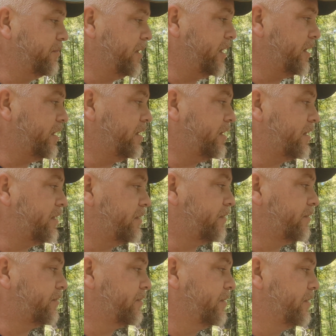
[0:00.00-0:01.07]
many
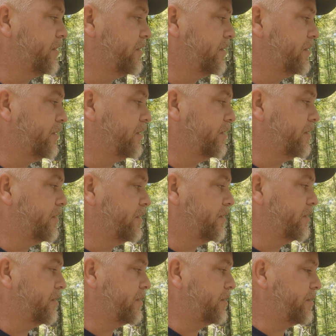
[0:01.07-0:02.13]
as
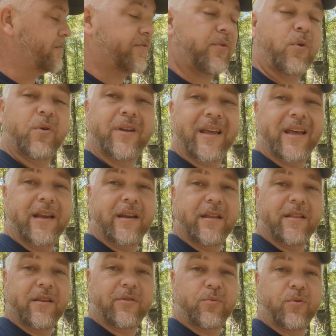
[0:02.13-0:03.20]
14
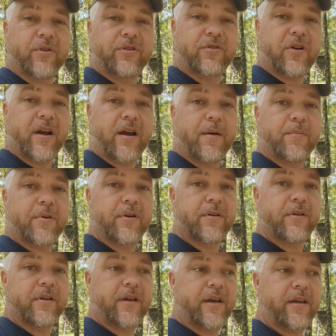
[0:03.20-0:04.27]
in this one trap
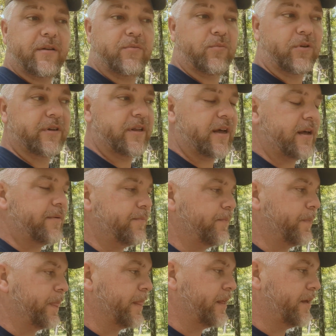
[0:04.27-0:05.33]
at one time.
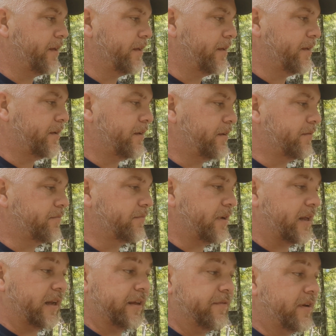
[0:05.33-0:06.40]

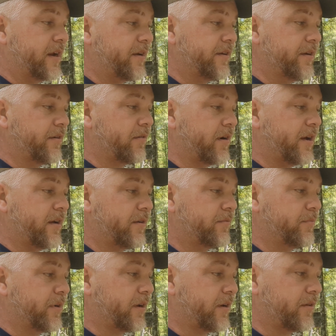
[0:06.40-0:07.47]
I leave it out year
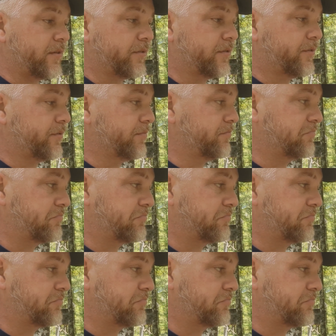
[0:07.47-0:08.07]
round because